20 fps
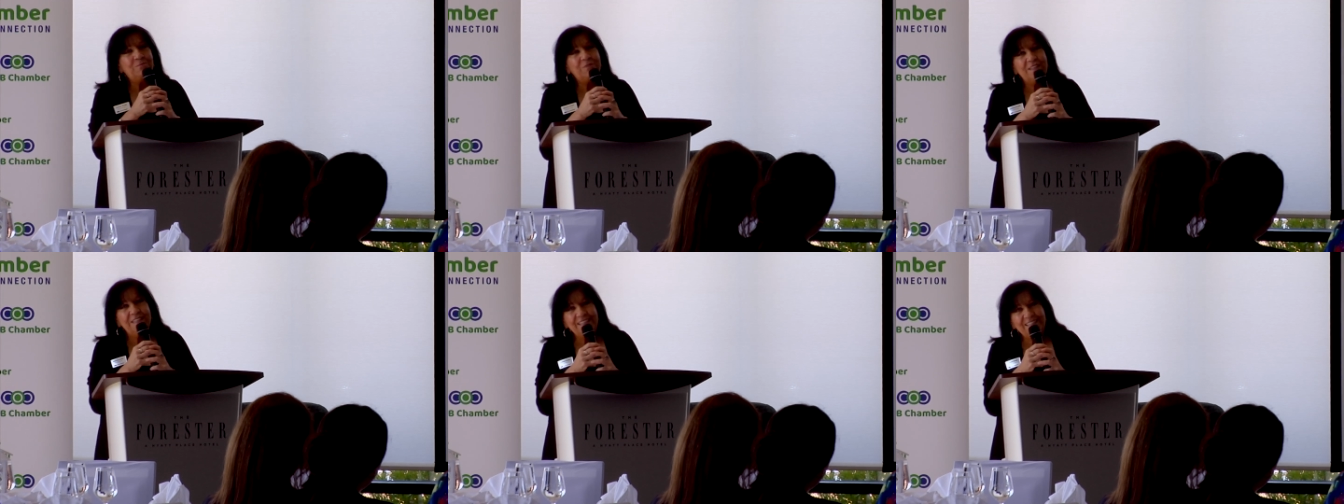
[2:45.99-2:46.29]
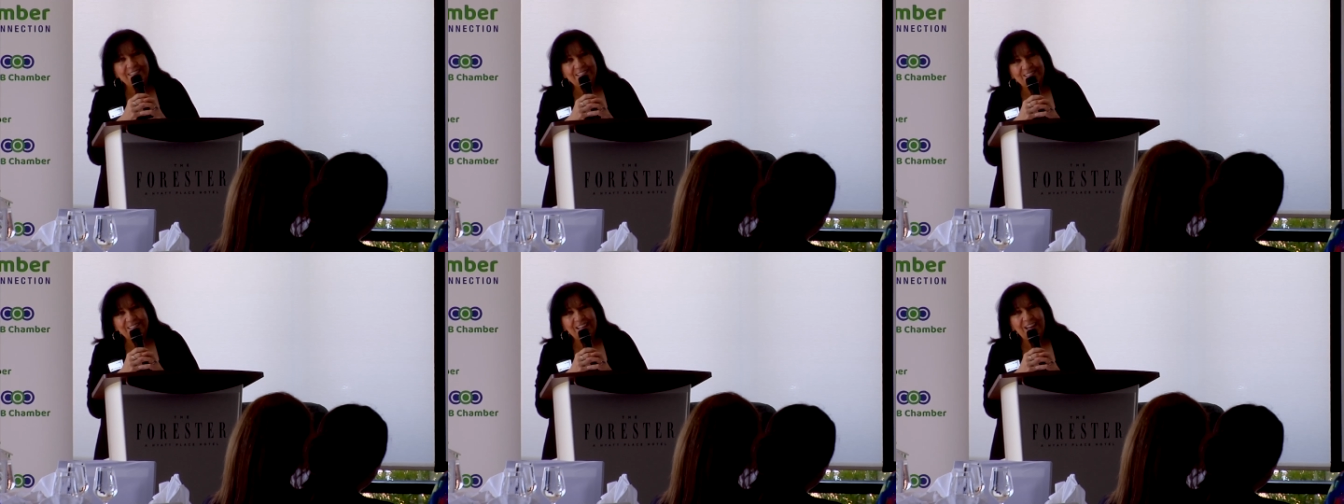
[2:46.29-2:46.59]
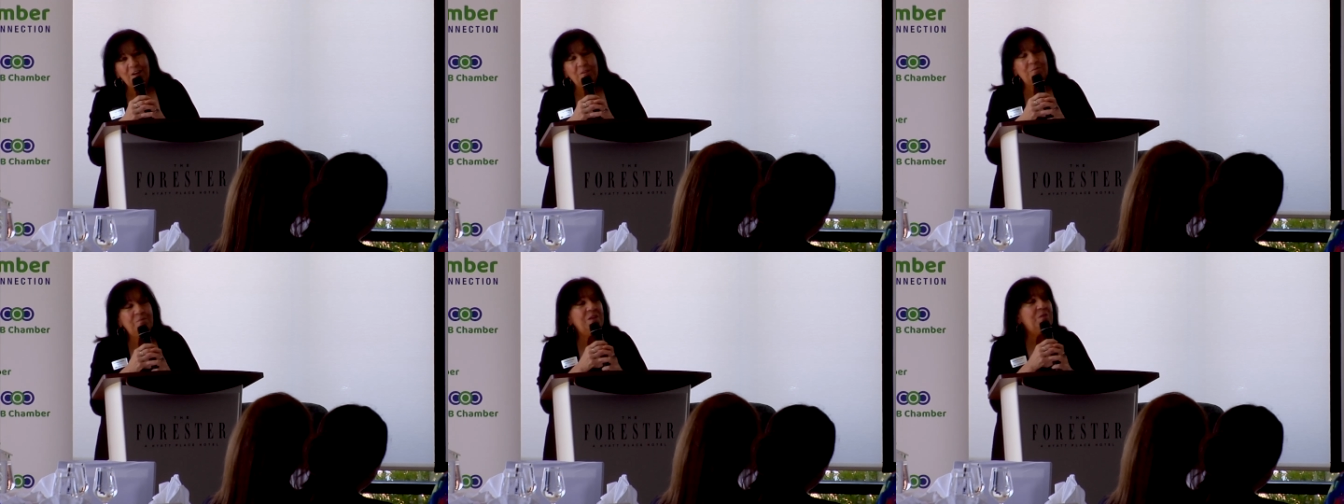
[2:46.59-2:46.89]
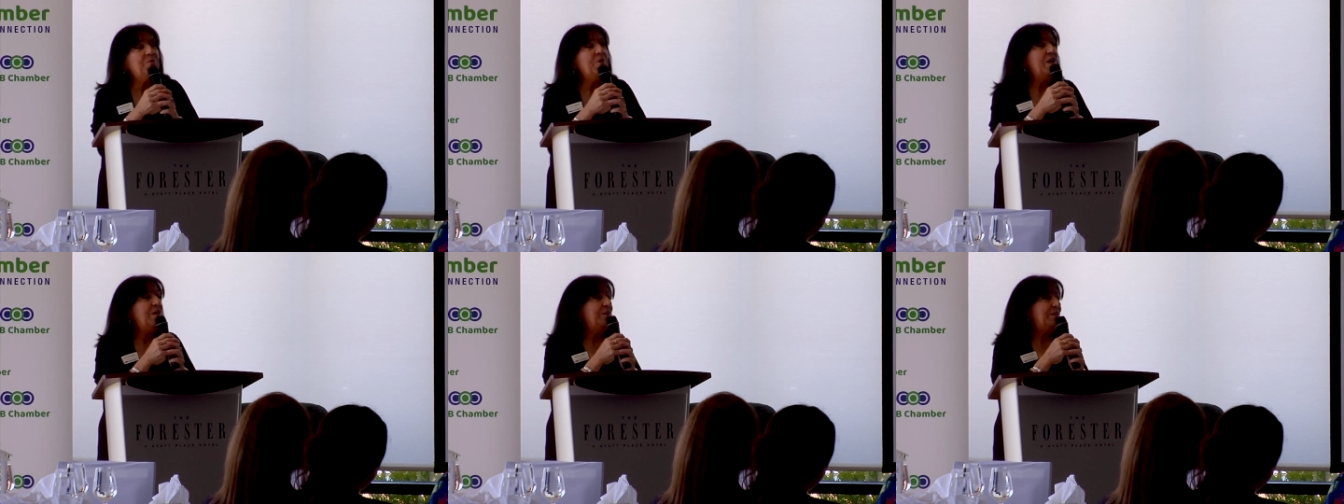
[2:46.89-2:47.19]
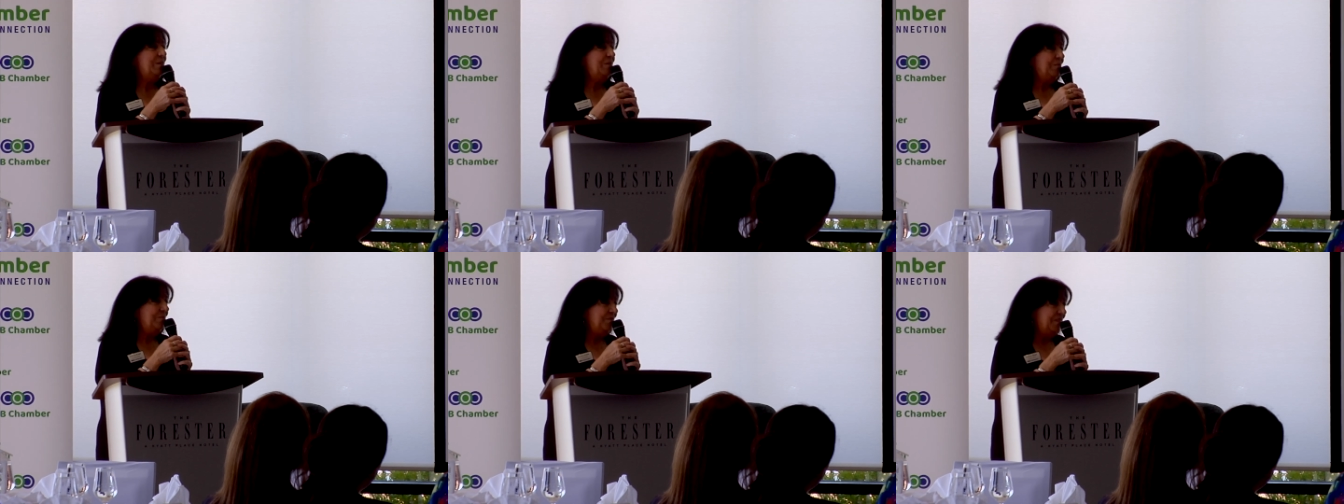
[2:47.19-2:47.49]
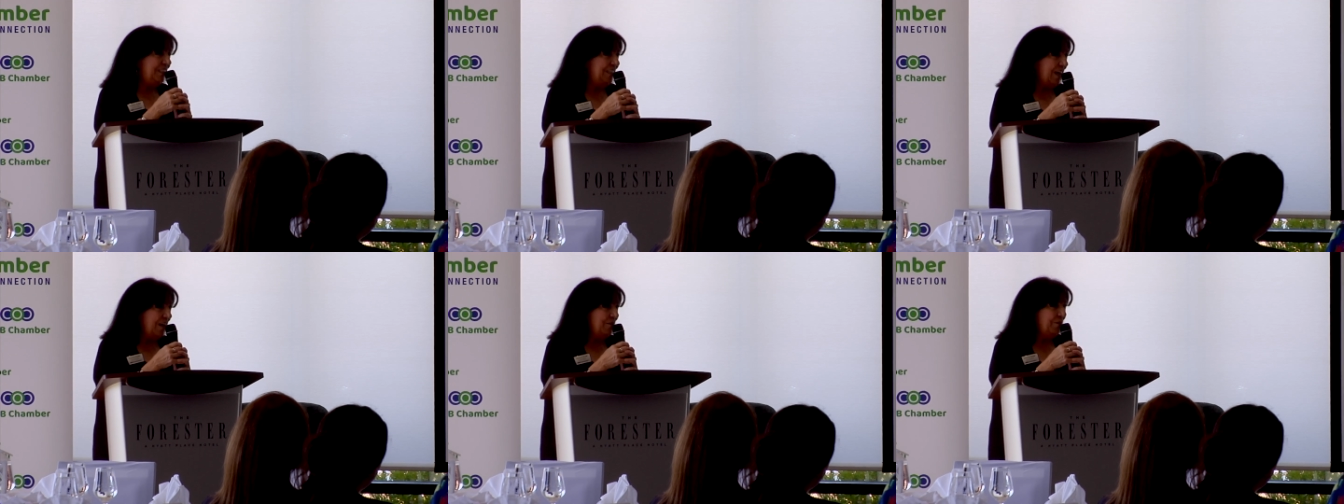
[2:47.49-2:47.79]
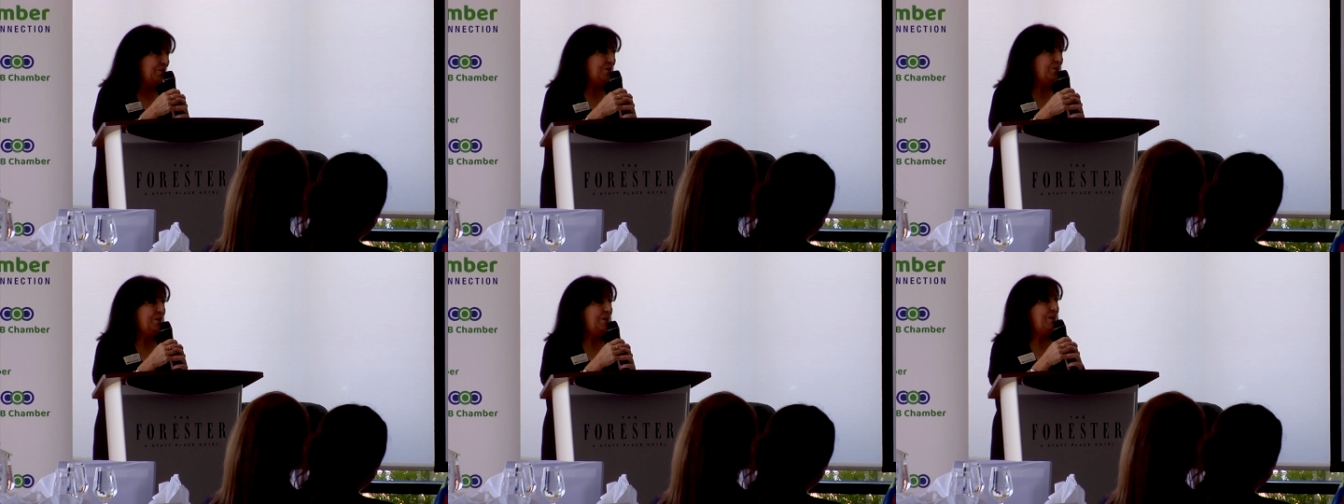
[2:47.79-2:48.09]
Please help me welcome Don
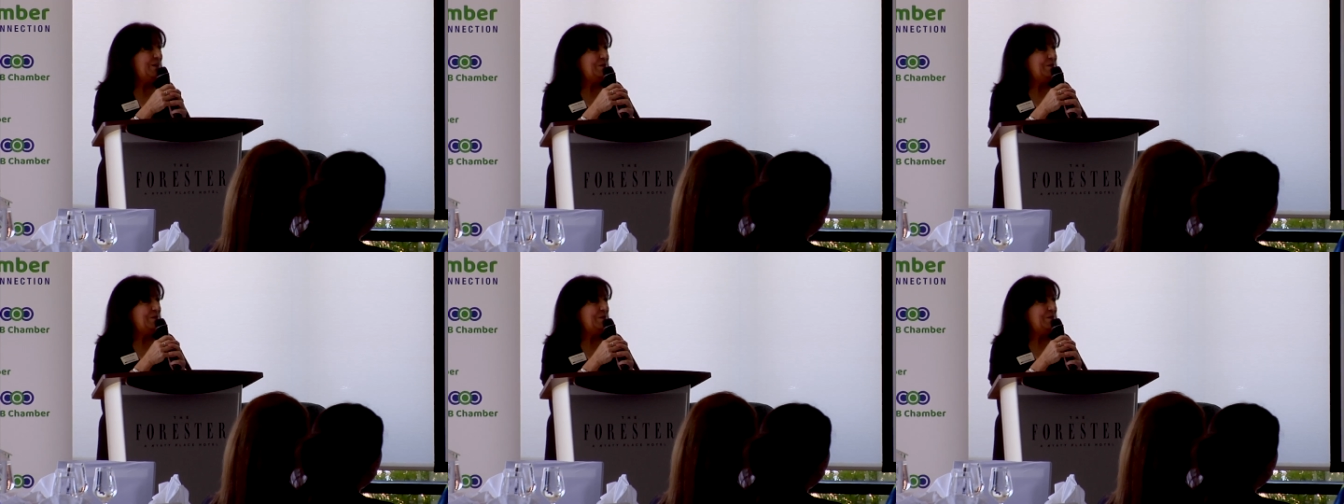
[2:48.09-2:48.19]
Cooke.